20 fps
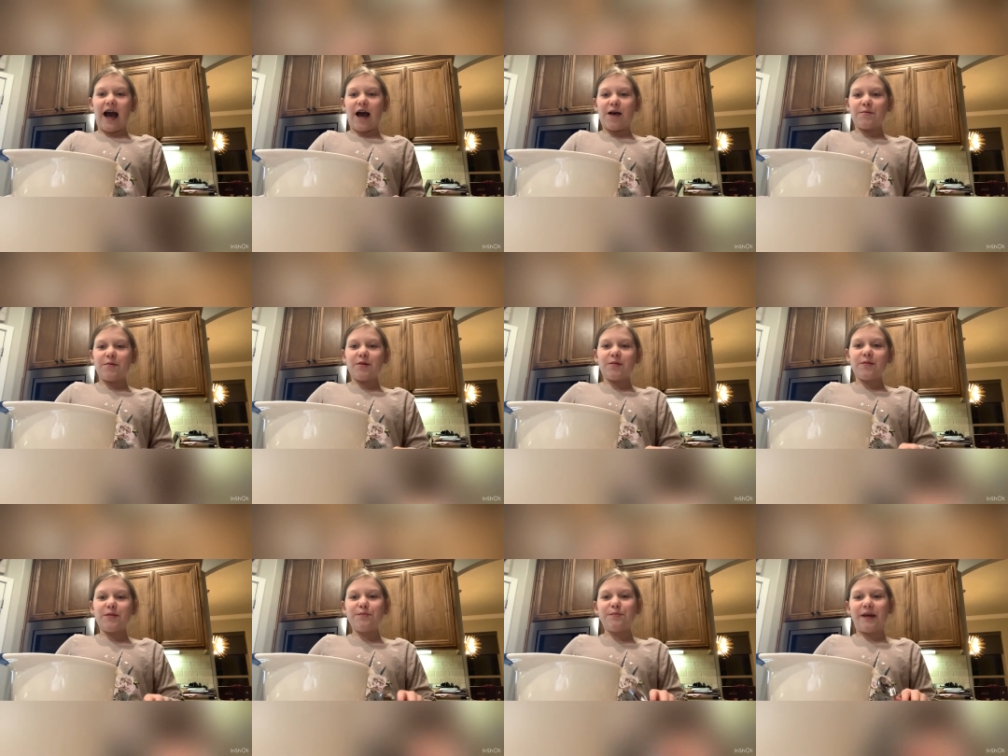I'm
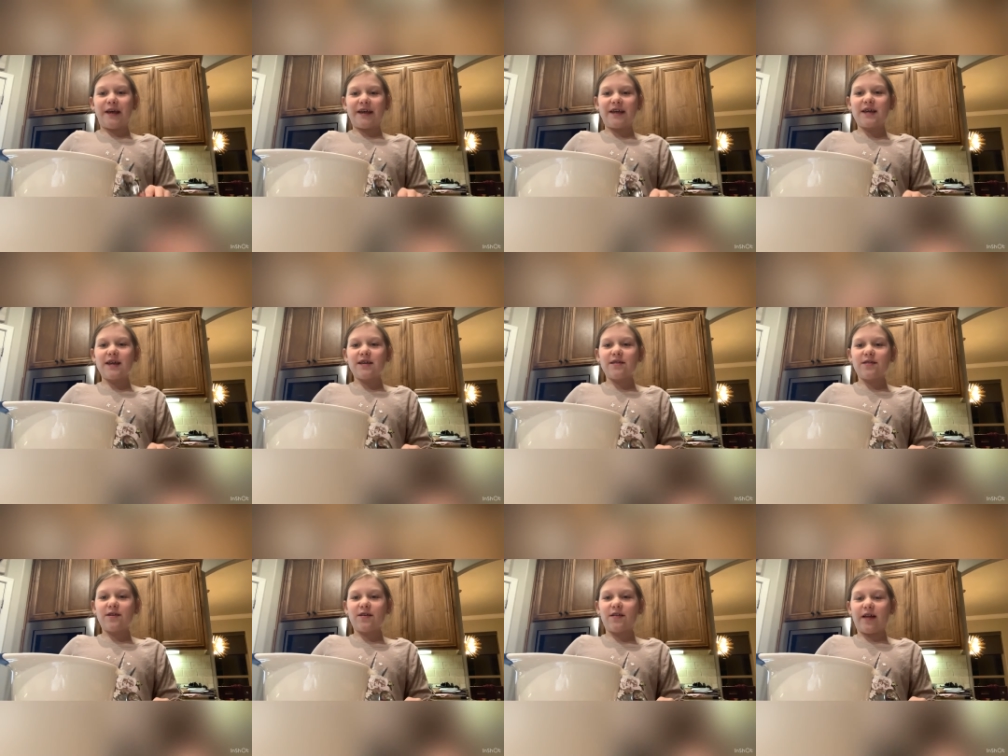gonna be
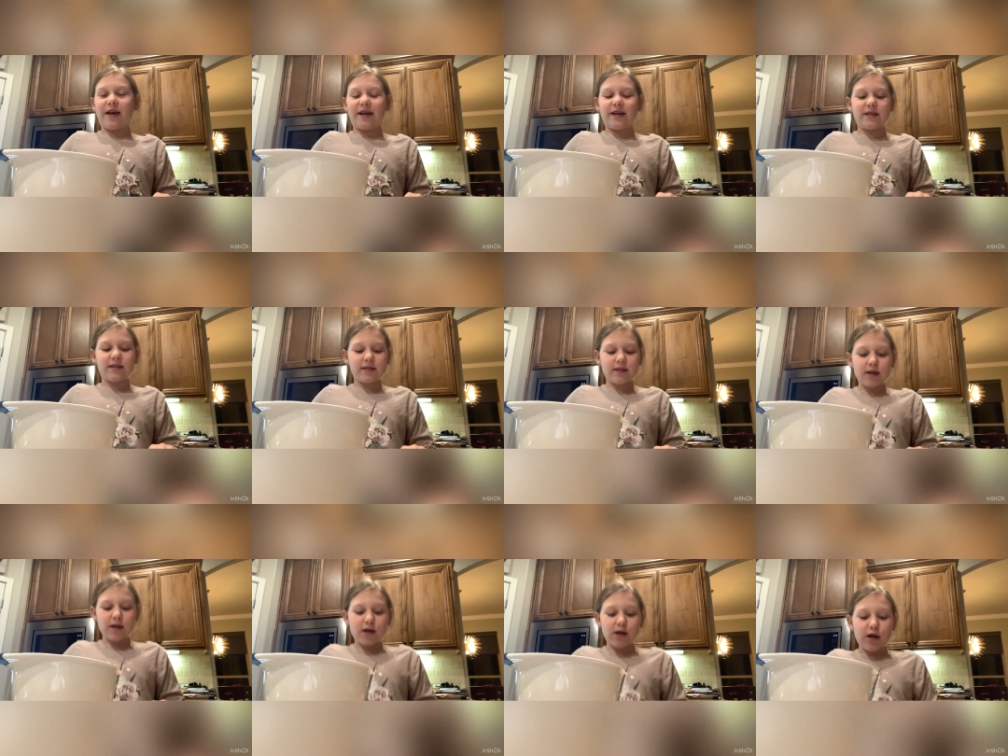making the glaze.
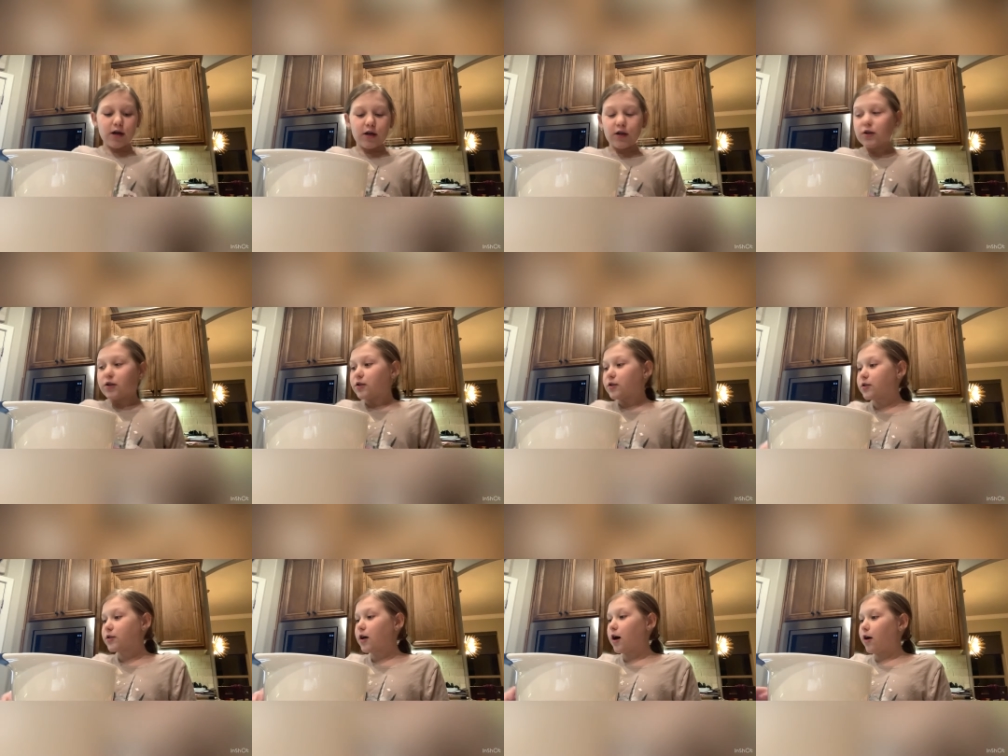
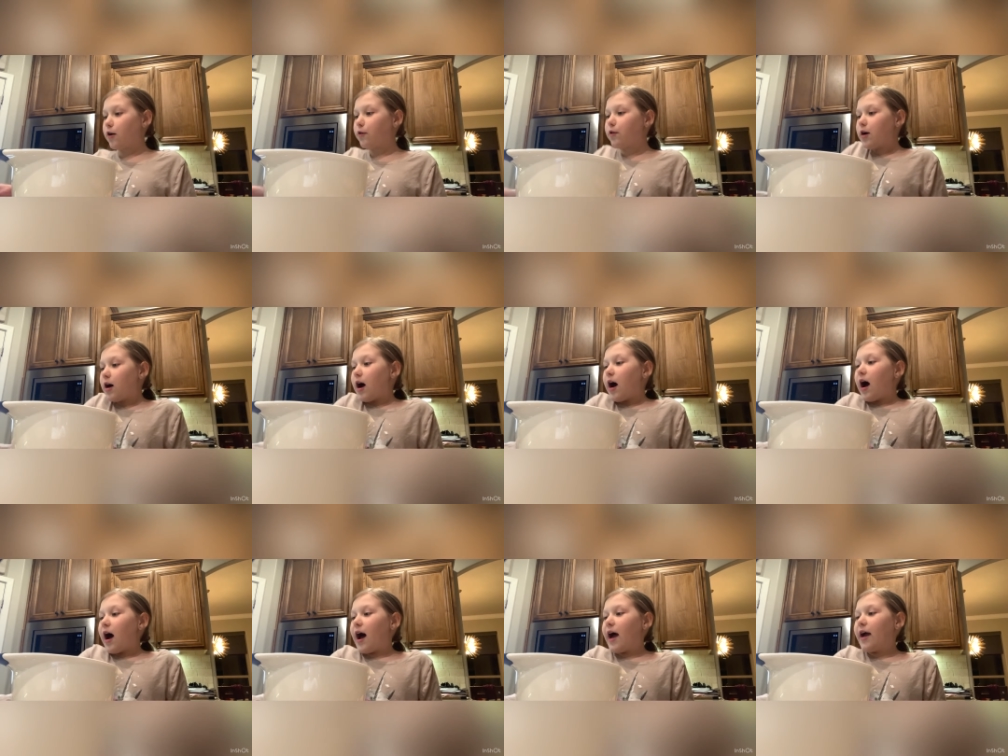So
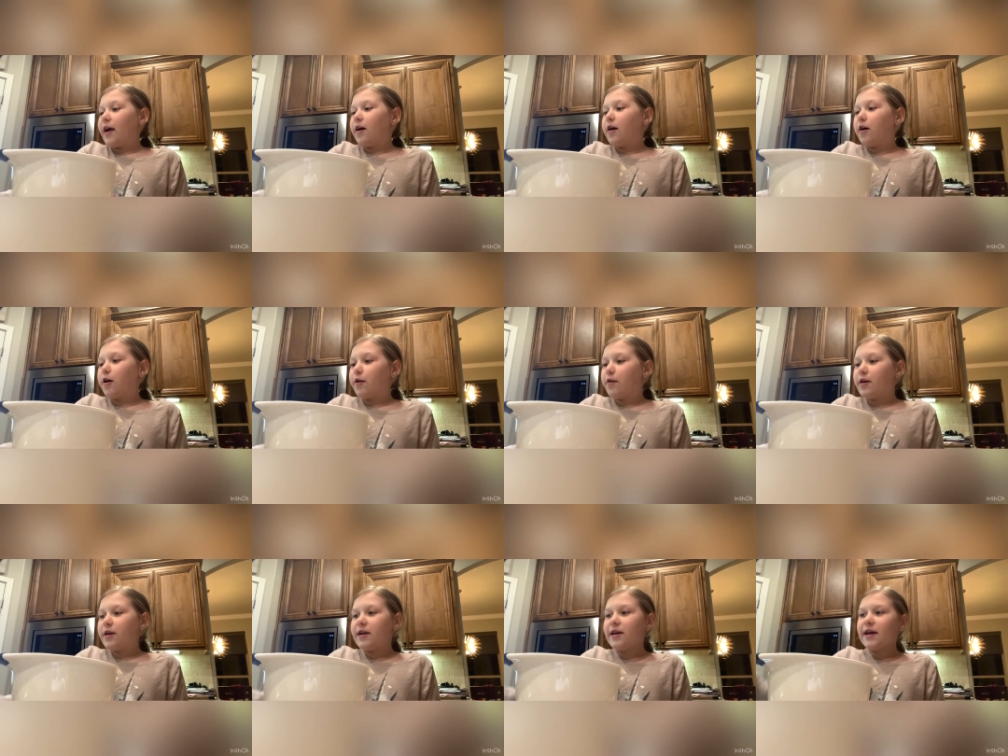I
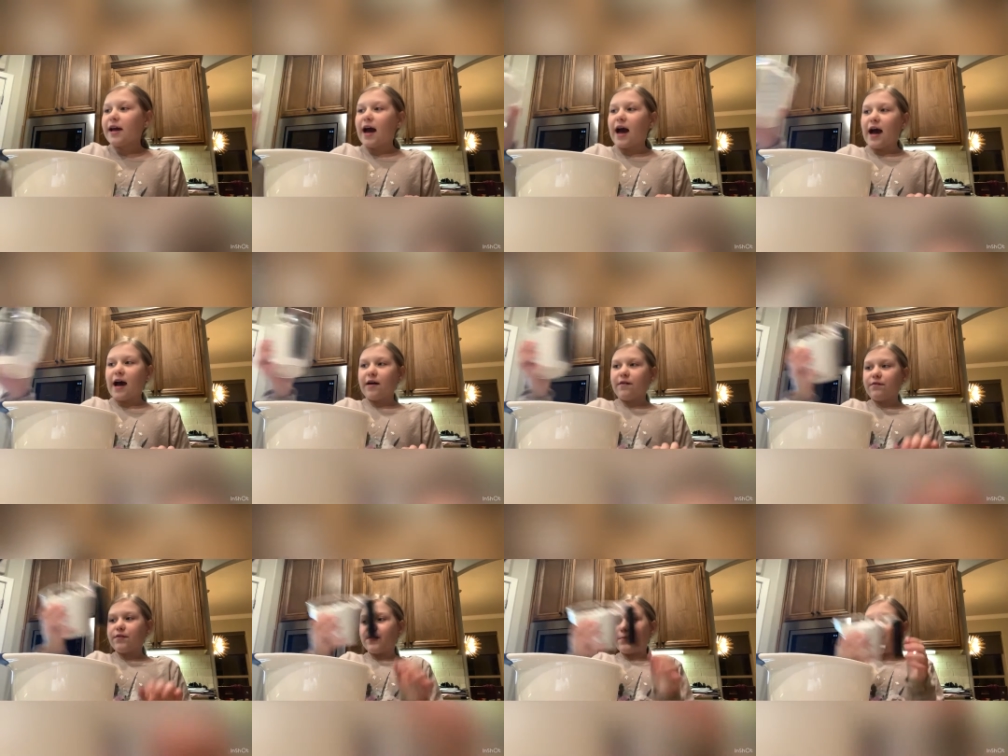already
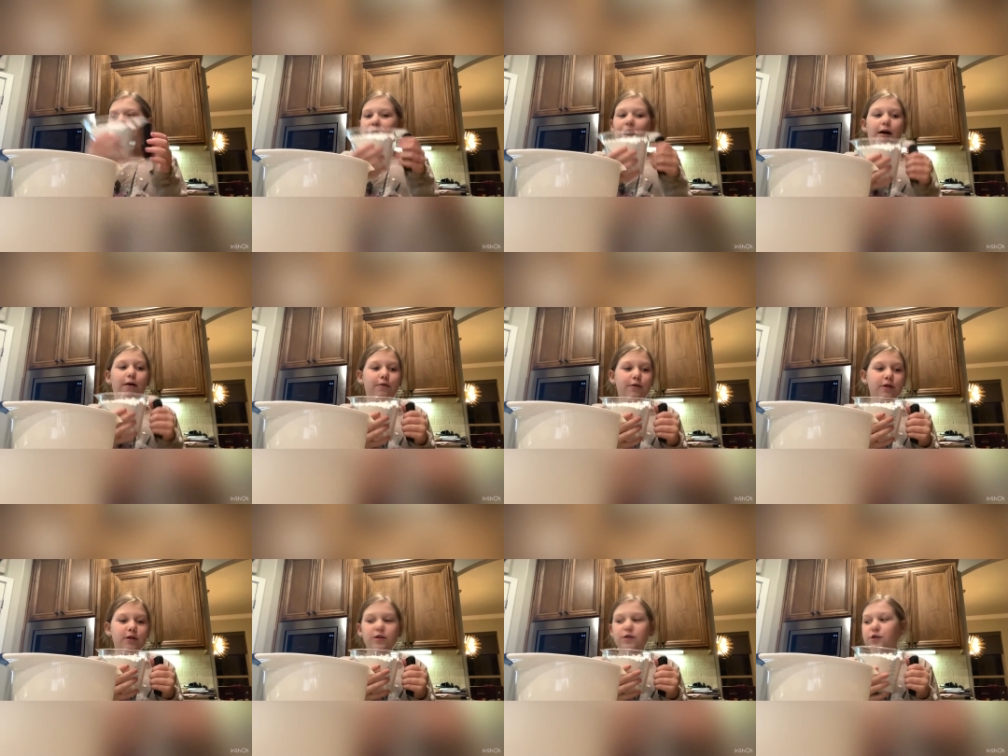have the
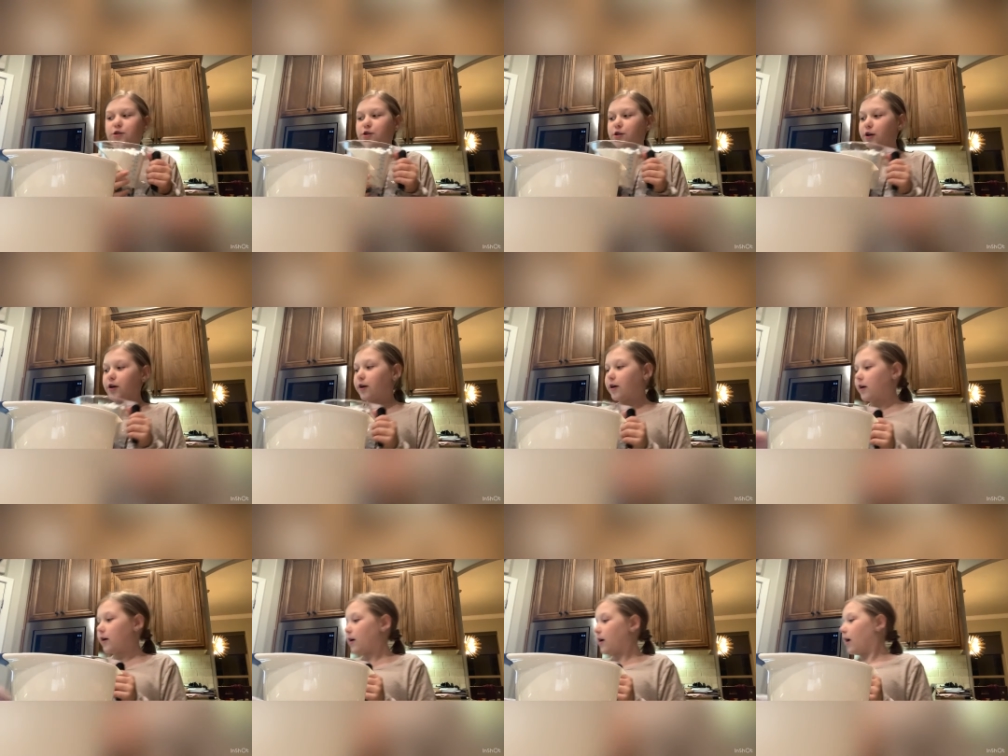powdered
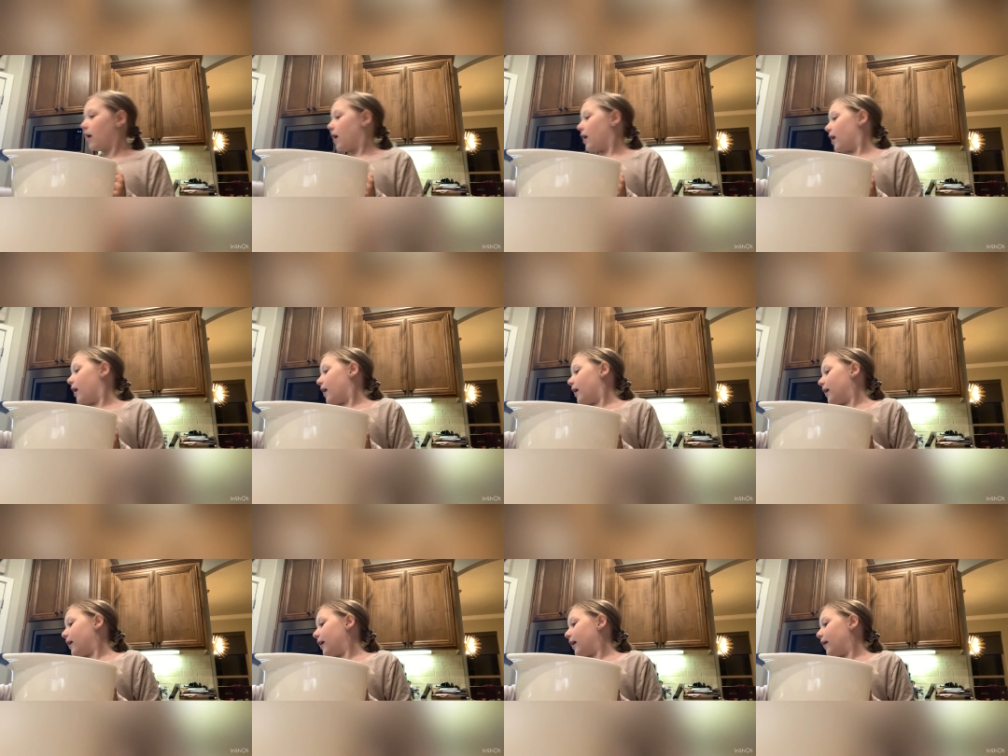sugar
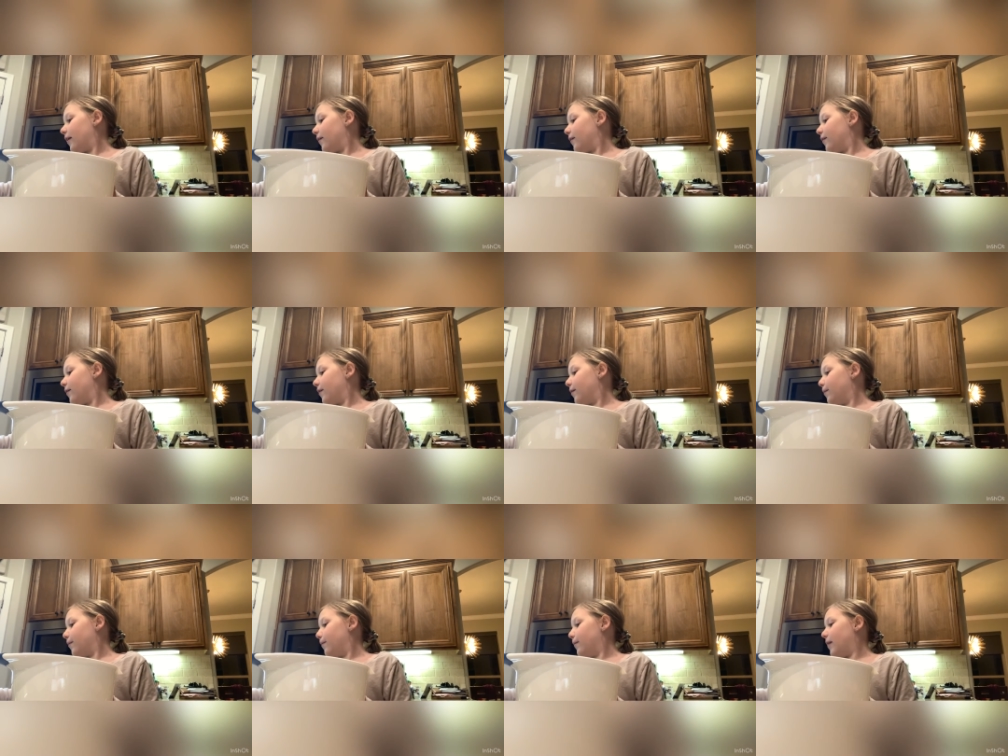and
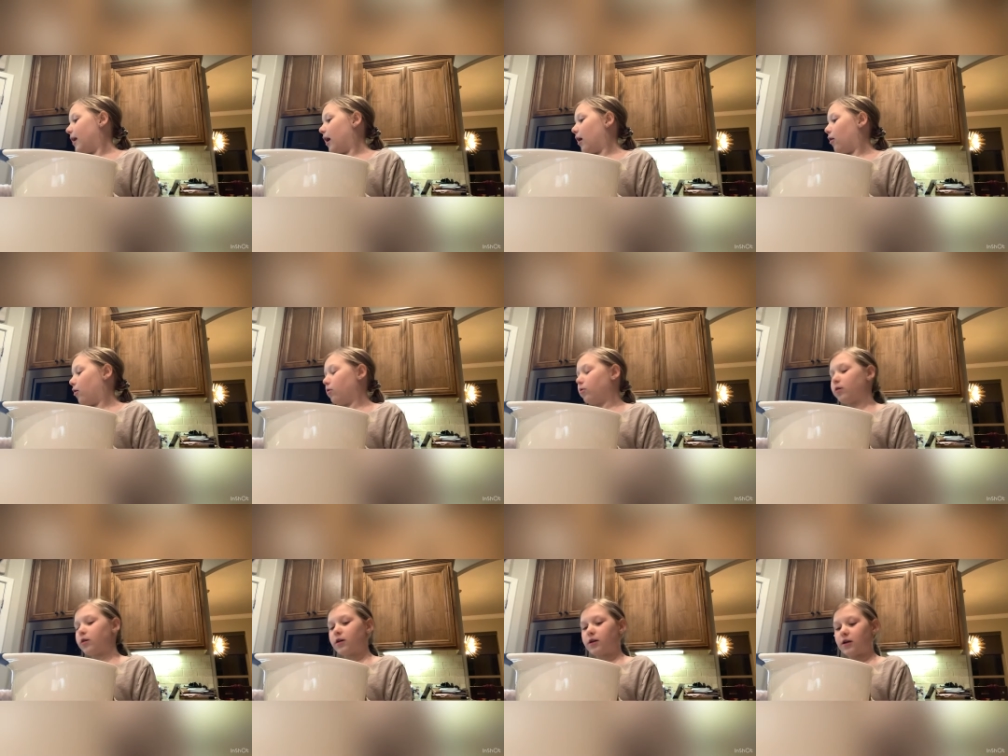the
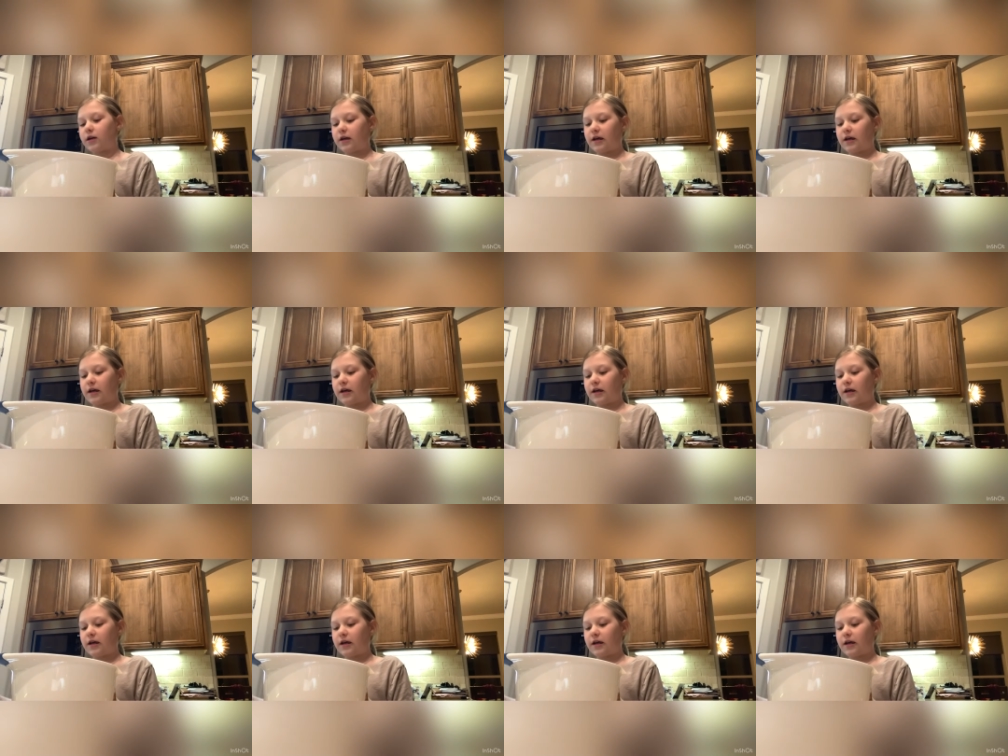milk,